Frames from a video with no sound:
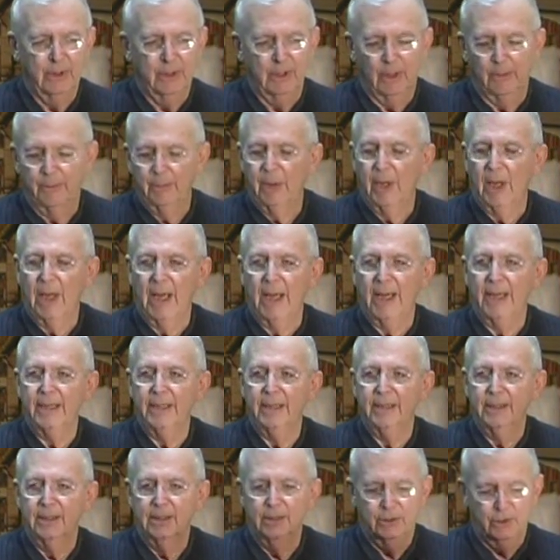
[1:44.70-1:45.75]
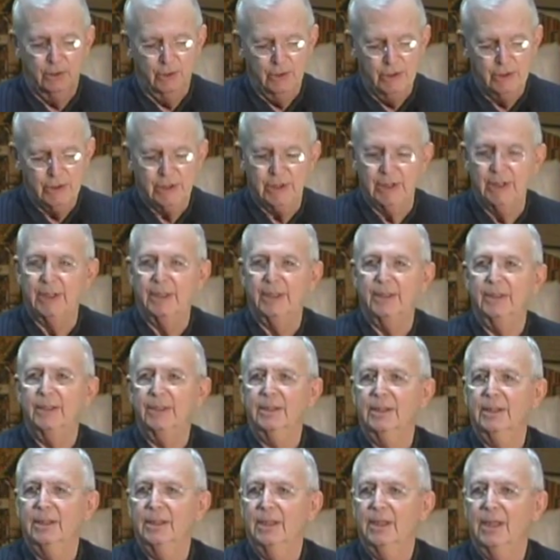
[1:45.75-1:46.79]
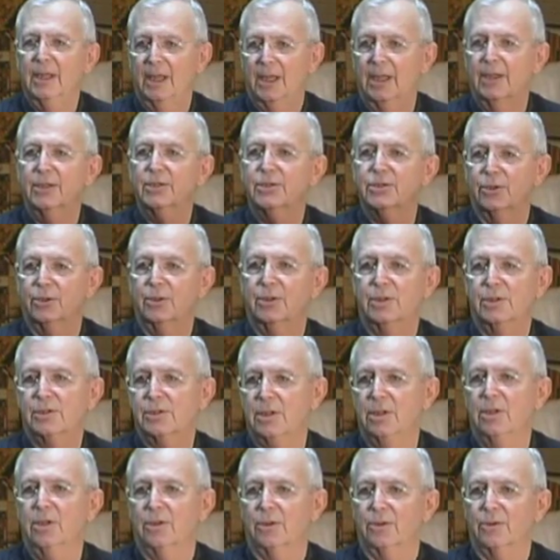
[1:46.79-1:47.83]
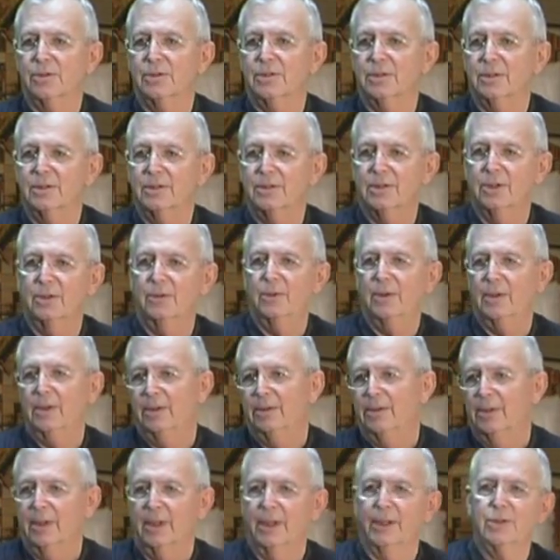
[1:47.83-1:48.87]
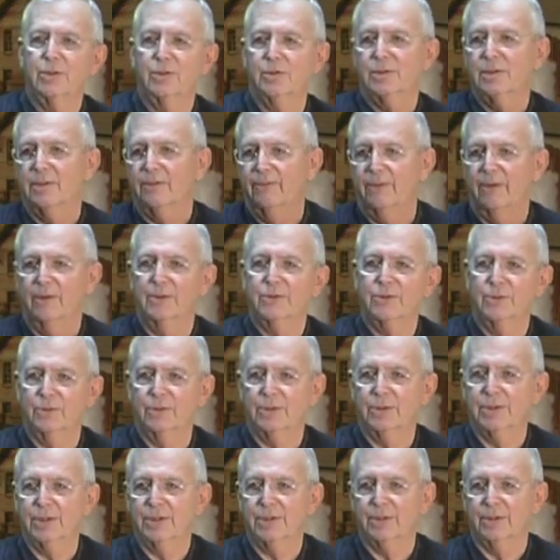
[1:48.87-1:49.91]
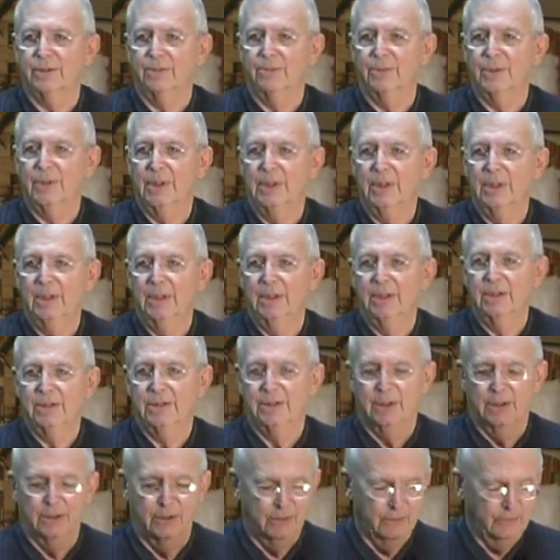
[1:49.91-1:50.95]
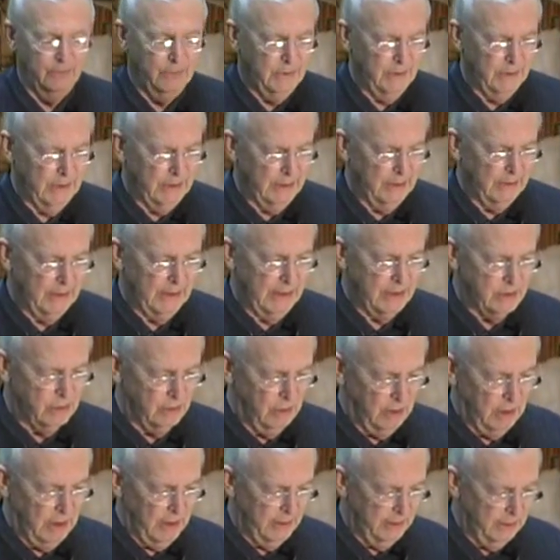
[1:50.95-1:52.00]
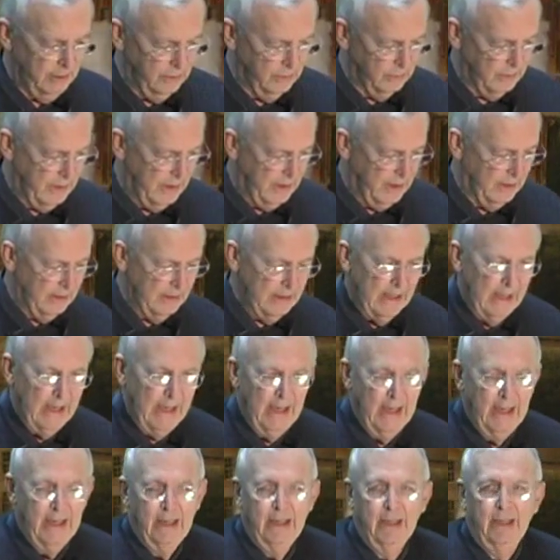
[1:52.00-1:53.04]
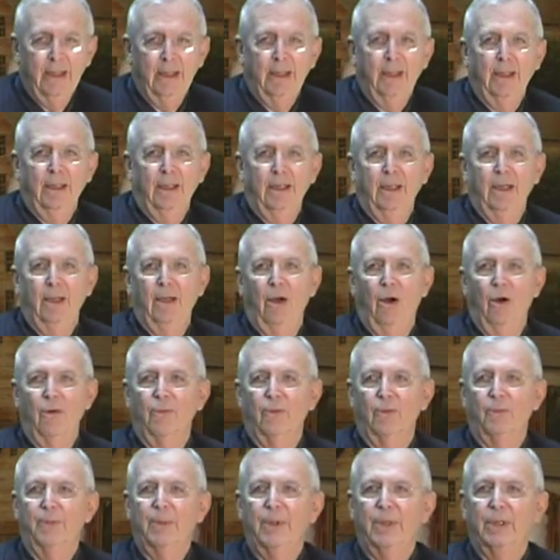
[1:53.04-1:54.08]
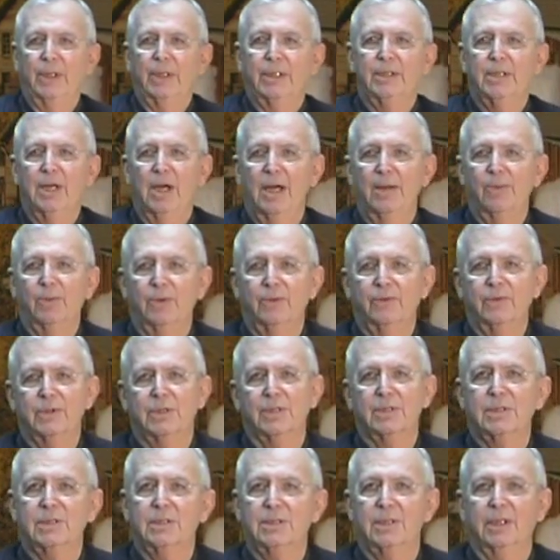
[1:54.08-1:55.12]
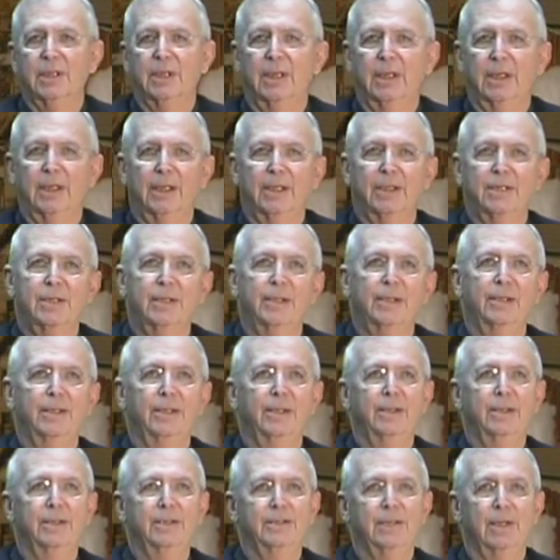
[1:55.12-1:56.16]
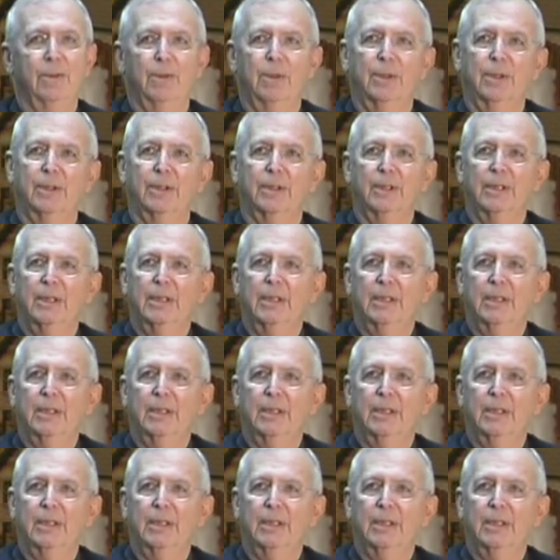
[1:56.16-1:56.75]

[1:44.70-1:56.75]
applied to the skin, and the circuit is closed. So electricity flows through the system. So that's all I do. Now, over a period of time, we've just said, well,